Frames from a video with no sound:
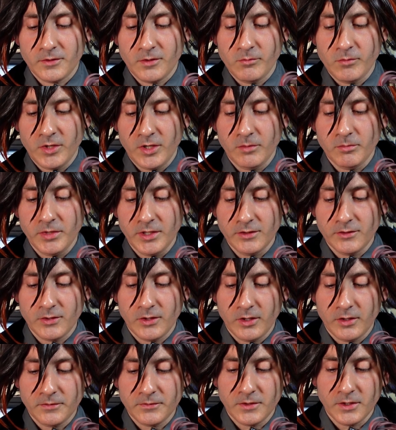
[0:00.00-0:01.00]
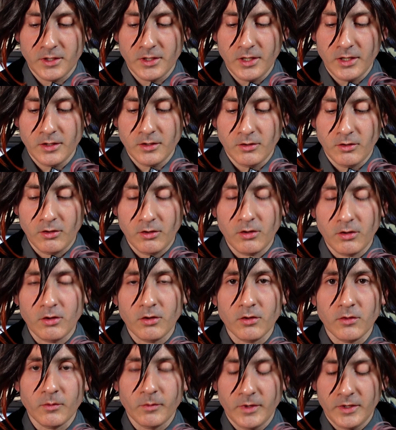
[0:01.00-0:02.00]
can be a bit tough to get
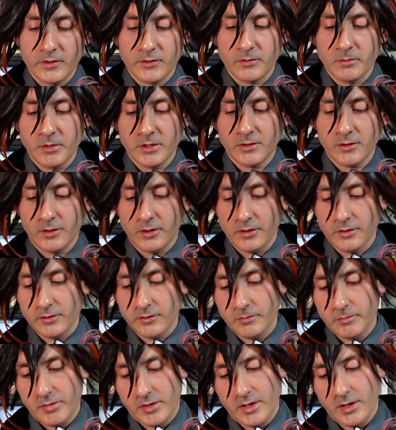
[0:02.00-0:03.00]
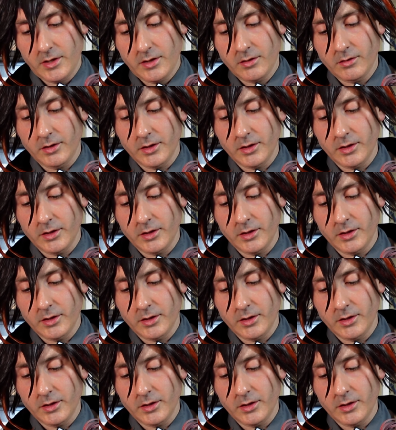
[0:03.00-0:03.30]
all the way cemented on this peg,